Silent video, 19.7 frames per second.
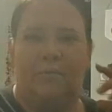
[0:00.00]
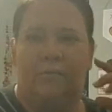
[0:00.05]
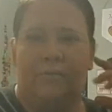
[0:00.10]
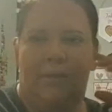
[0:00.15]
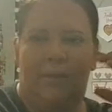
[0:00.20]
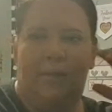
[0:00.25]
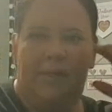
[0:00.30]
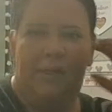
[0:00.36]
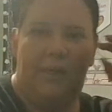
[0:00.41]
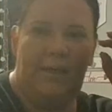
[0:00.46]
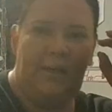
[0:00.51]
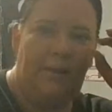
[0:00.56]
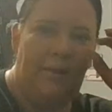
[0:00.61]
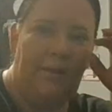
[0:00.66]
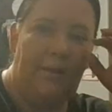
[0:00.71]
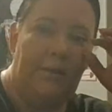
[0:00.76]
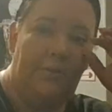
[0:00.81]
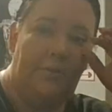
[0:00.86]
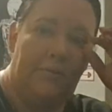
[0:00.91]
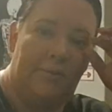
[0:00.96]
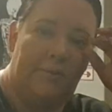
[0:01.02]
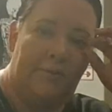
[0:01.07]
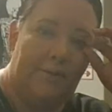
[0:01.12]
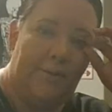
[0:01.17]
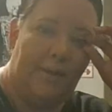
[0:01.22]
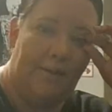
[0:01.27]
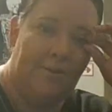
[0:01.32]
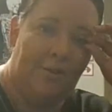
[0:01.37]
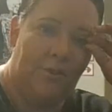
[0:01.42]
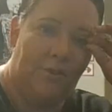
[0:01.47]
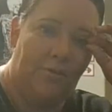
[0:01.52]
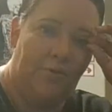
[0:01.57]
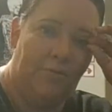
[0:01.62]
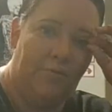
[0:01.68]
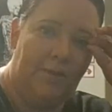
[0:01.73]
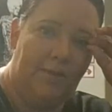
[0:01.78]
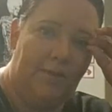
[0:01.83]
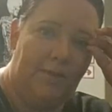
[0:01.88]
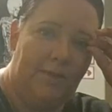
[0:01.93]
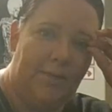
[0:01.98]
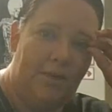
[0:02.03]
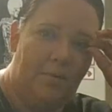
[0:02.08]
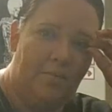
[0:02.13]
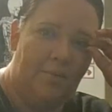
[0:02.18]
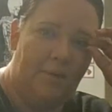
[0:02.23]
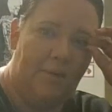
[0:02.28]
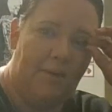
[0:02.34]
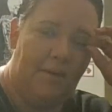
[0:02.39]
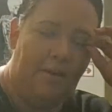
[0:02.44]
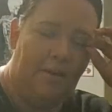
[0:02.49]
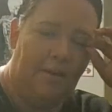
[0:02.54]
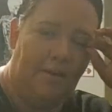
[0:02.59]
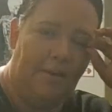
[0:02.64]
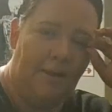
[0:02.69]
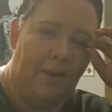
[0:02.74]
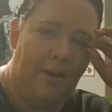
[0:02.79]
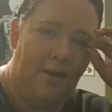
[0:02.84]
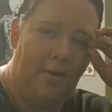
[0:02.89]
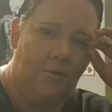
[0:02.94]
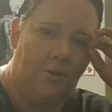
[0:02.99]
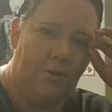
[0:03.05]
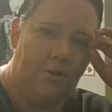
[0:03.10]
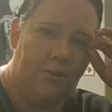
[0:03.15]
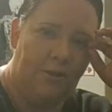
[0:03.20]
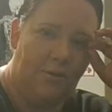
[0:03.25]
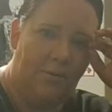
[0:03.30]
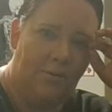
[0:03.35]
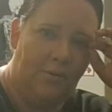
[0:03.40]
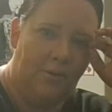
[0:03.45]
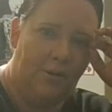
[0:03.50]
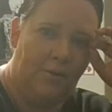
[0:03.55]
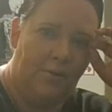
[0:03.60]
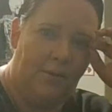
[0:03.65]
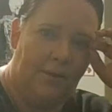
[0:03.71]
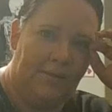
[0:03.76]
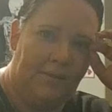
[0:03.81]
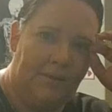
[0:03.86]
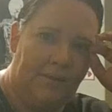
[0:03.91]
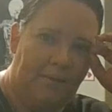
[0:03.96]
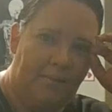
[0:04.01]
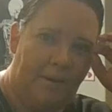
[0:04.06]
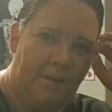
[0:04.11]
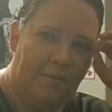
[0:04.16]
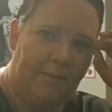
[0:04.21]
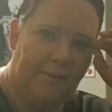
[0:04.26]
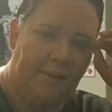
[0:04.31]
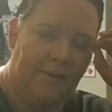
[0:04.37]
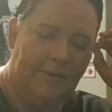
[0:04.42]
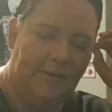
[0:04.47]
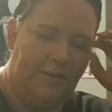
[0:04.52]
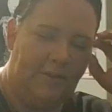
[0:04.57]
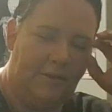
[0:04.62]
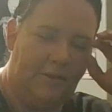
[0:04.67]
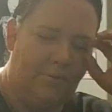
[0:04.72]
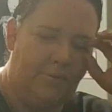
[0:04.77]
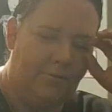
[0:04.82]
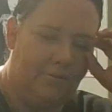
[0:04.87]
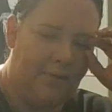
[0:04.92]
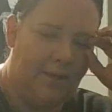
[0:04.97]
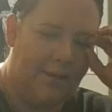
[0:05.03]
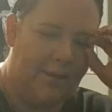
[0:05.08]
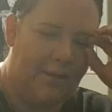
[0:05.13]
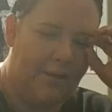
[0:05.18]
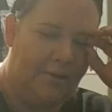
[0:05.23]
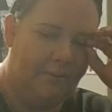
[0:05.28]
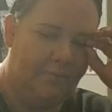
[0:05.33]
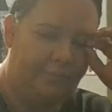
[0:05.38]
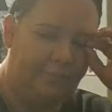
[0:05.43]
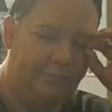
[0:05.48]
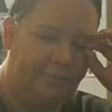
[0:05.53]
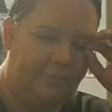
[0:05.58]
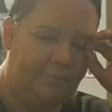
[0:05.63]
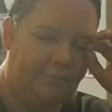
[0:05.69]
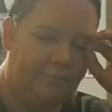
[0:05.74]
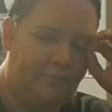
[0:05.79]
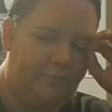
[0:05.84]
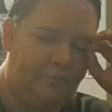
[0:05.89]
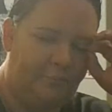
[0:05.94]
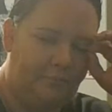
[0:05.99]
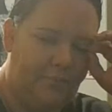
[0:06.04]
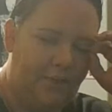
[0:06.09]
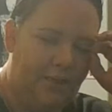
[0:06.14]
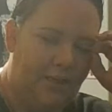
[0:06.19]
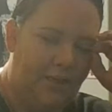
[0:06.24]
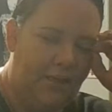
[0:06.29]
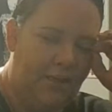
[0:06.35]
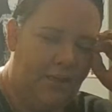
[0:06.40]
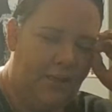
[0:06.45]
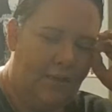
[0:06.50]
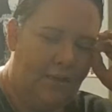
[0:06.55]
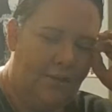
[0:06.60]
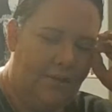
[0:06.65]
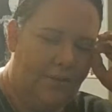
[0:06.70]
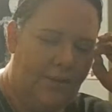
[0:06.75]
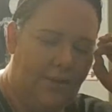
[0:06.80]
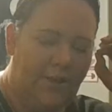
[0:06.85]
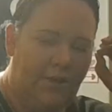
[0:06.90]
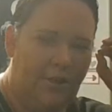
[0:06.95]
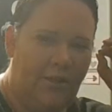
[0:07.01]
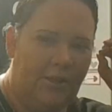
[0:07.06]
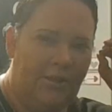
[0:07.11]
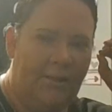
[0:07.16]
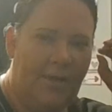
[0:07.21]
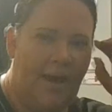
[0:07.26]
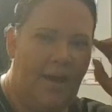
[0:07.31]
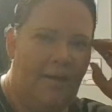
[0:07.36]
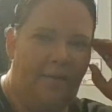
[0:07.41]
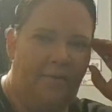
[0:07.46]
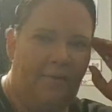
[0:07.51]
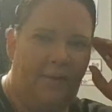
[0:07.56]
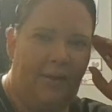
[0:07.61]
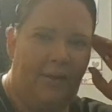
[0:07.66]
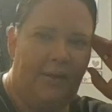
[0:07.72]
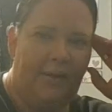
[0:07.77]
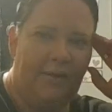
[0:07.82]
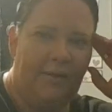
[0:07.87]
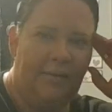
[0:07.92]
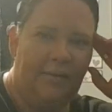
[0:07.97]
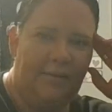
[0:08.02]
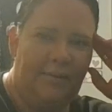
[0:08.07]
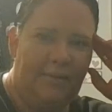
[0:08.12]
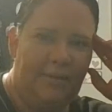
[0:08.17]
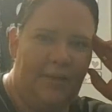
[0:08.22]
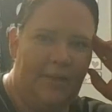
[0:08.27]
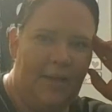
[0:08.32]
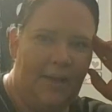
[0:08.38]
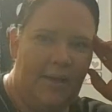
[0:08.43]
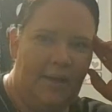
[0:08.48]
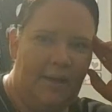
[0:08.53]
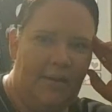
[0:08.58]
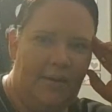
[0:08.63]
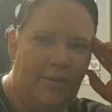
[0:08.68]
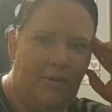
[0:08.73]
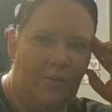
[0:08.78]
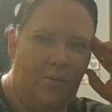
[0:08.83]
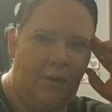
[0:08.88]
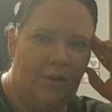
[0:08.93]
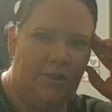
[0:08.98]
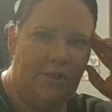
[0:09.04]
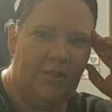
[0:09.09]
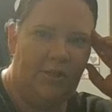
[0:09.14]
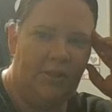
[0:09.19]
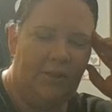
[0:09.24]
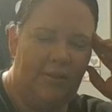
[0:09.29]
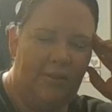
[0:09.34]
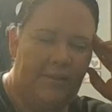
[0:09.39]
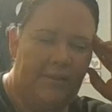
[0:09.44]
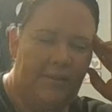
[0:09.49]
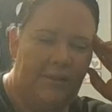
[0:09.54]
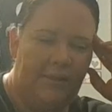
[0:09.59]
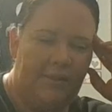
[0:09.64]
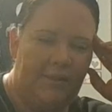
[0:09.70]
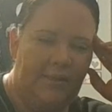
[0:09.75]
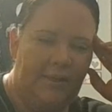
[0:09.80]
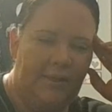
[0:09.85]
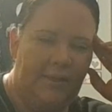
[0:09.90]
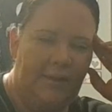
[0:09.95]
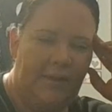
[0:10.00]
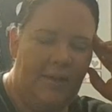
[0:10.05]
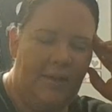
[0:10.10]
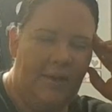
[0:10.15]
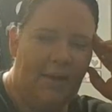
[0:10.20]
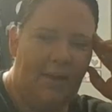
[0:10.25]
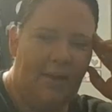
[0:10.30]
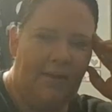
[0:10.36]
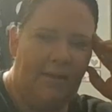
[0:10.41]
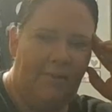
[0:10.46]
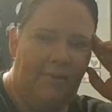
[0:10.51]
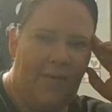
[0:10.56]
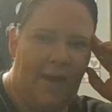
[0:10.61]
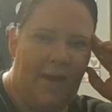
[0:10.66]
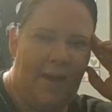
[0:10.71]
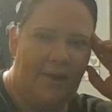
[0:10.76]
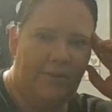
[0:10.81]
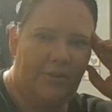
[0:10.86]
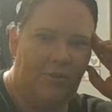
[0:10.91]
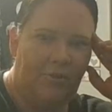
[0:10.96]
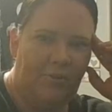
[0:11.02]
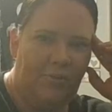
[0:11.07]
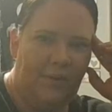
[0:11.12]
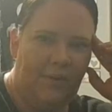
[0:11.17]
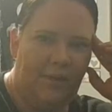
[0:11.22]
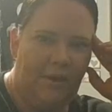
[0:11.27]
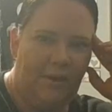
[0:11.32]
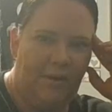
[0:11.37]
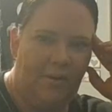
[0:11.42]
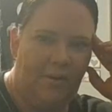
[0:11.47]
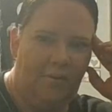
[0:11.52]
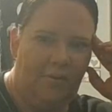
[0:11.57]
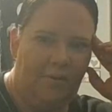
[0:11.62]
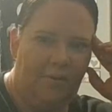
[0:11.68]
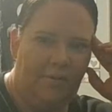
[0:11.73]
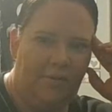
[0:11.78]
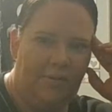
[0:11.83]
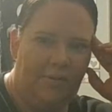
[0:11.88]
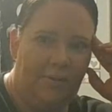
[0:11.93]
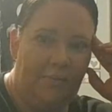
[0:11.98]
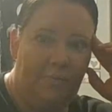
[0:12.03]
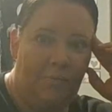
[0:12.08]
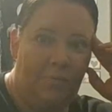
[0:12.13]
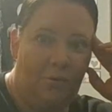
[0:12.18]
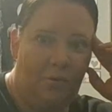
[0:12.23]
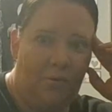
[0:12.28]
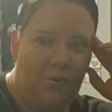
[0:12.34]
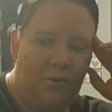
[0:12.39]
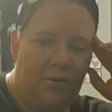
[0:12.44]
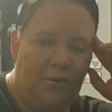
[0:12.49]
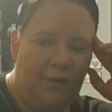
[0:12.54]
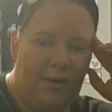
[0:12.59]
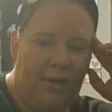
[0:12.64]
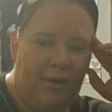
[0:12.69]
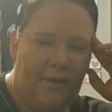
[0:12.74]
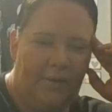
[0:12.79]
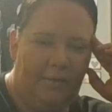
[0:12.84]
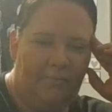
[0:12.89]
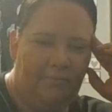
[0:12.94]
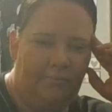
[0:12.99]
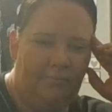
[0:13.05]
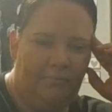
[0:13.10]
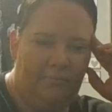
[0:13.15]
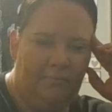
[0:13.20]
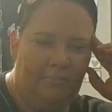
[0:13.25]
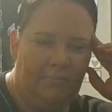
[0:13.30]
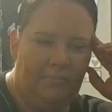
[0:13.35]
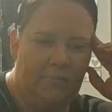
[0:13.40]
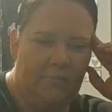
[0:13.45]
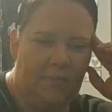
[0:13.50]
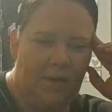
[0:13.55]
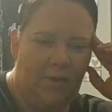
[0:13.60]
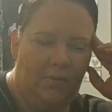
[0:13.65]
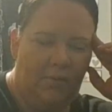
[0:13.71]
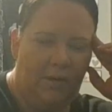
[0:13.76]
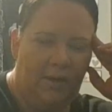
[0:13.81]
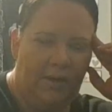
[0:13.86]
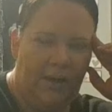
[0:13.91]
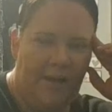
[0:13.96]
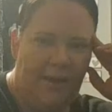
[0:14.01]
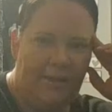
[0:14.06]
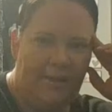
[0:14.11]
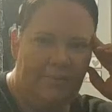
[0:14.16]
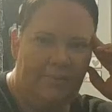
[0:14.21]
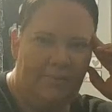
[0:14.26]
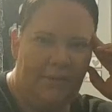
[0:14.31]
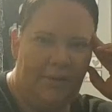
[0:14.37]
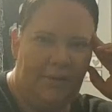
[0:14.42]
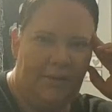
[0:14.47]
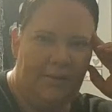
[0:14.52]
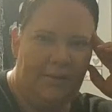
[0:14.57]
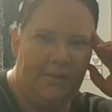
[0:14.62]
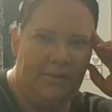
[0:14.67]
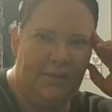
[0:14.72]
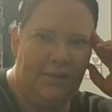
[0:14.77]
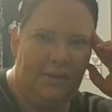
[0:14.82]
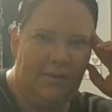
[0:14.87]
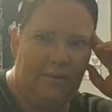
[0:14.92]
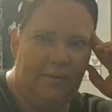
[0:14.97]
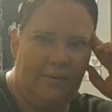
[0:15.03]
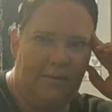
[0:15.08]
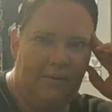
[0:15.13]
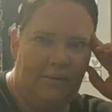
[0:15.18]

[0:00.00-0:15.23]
really either that do really know me a lot or don't know anything about me. So like they can just have like 10 questions listed. The faster we go, the more like we'll get as many as done.